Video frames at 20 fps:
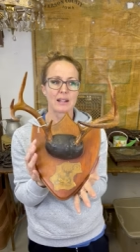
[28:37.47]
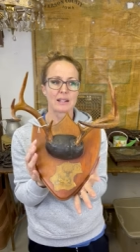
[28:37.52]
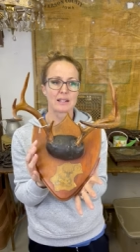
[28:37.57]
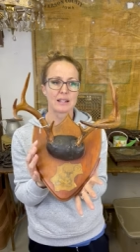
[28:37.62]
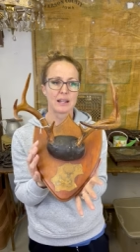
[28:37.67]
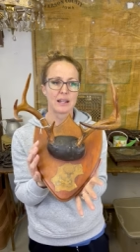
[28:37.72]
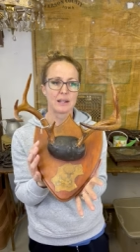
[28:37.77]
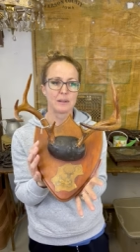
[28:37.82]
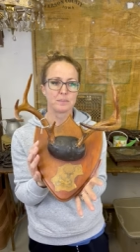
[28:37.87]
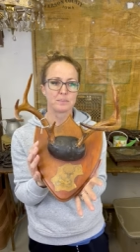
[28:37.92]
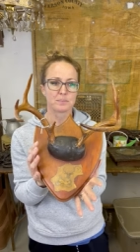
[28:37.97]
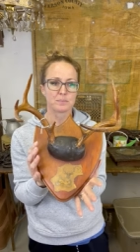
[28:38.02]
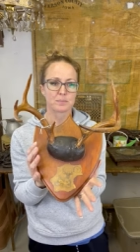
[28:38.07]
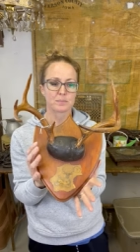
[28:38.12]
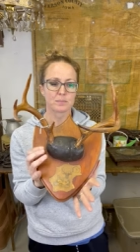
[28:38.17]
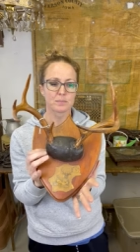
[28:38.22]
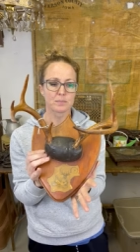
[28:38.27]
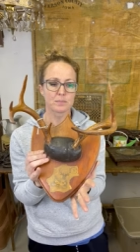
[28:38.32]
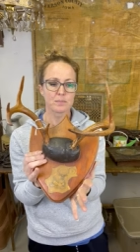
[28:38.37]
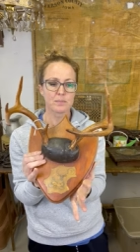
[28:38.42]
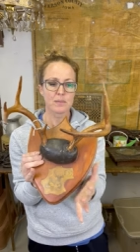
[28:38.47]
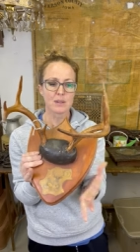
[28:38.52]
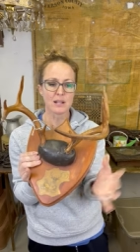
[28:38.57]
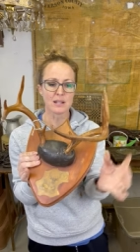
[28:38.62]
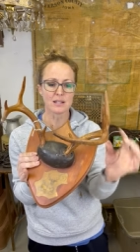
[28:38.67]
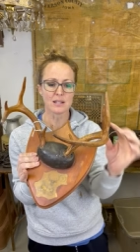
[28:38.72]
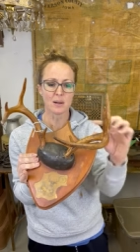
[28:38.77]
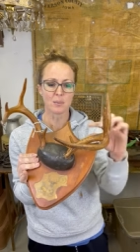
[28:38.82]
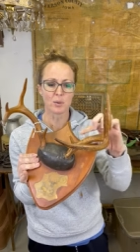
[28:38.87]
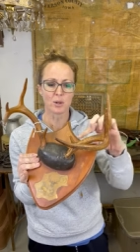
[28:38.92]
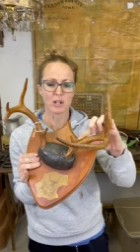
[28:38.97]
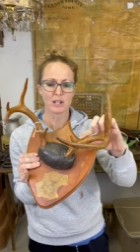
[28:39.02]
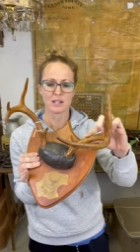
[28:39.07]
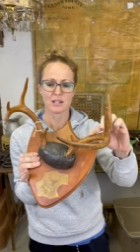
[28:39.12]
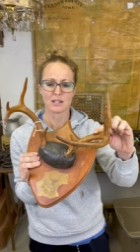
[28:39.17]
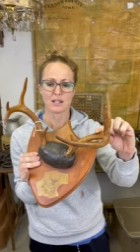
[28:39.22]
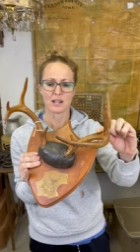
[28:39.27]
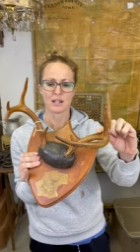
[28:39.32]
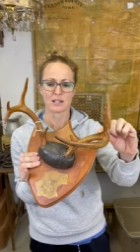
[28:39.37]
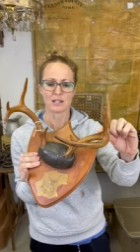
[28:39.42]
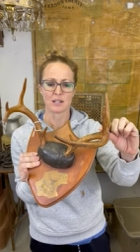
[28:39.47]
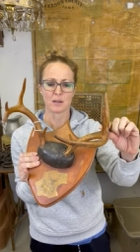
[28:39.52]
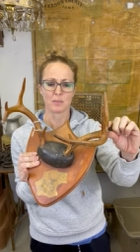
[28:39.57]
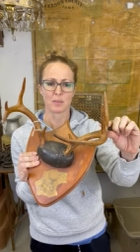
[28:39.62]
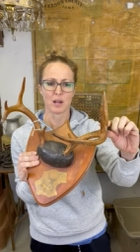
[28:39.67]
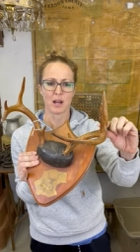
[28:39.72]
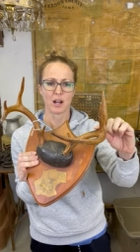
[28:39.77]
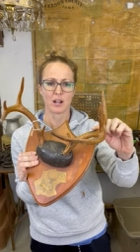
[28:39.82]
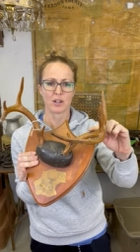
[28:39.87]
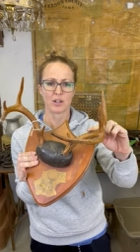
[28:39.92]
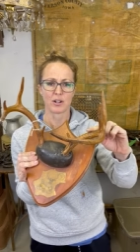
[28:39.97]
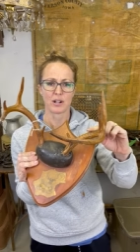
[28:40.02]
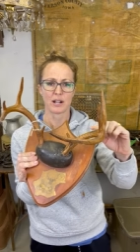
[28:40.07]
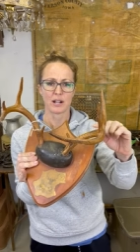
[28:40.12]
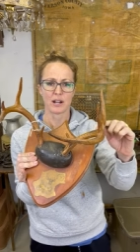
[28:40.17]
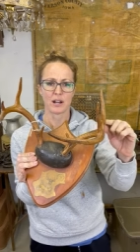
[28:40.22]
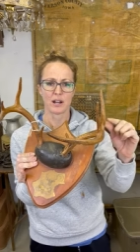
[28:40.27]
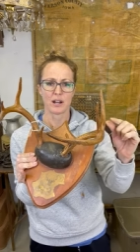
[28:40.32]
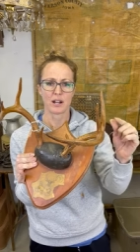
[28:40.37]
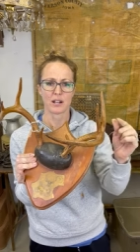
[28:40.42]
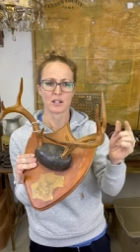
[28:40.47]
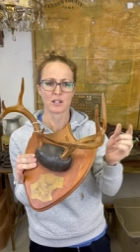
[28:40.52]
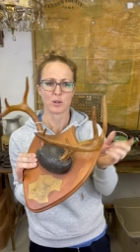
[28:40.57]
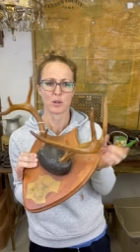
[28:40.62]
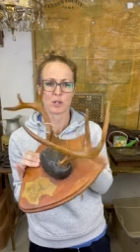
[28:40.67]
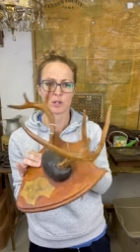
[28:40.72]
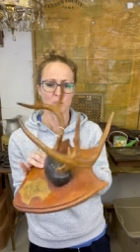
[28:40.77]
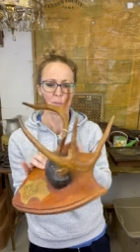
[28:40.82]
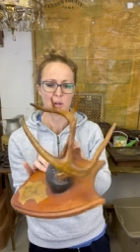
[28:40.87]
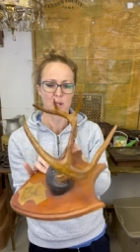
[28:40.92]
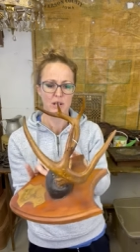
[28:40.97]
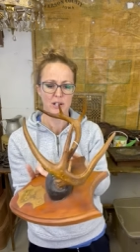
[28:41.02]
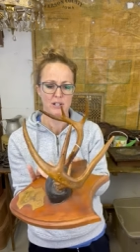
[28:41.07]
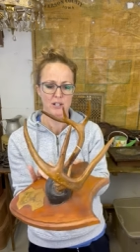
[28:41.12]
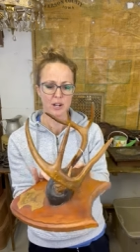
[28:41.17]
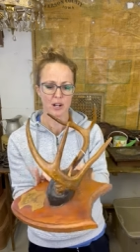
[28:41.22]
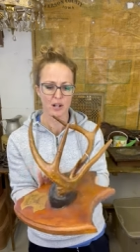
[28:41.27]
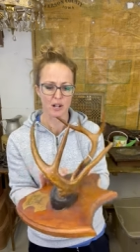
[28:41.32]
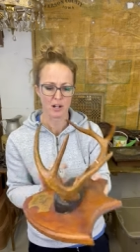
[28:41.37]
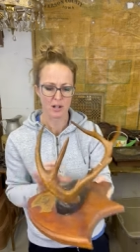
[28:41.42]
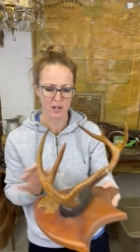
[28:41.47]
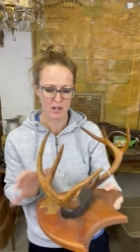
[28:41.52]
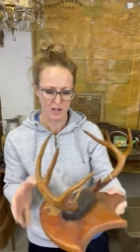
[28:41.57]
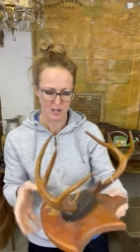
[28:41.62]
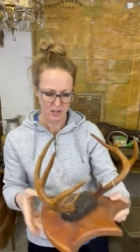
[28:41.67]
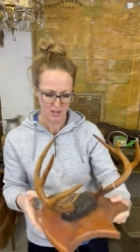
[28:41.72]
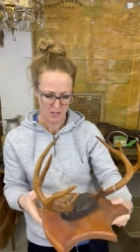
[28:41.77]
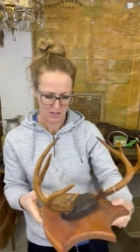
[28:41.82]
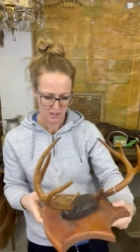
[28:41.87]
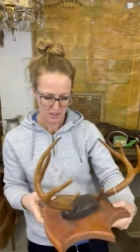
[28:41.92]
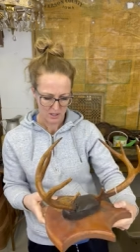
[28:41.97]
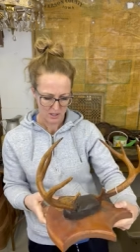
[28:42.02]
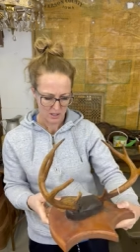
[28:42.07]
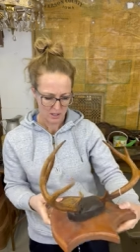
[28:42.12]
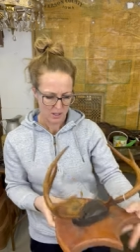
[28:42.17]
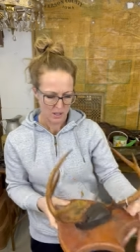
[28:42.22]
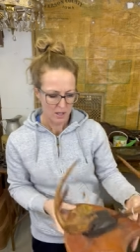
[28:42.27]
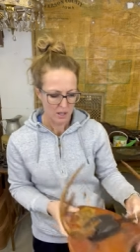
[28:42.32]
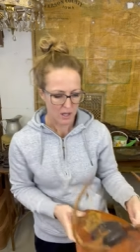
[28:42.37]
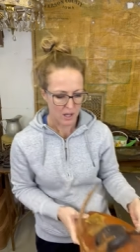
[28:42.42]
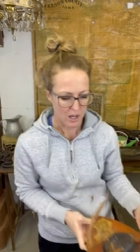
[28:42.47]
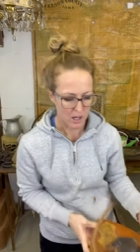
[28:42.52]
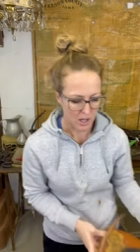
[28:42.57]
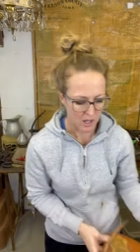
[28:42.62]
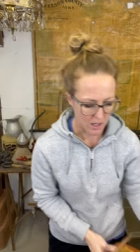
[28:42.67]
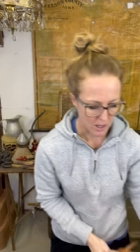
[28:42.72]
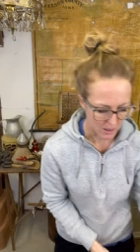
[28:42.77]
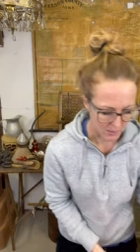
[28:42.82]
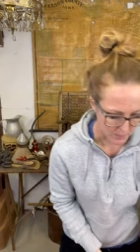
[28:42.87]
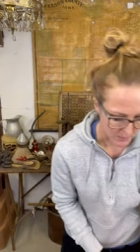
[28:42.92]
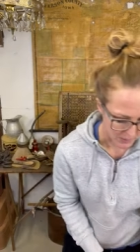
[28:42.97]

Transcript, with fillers: it. Someone has done some coloring on it, so it's pretty dark. Um,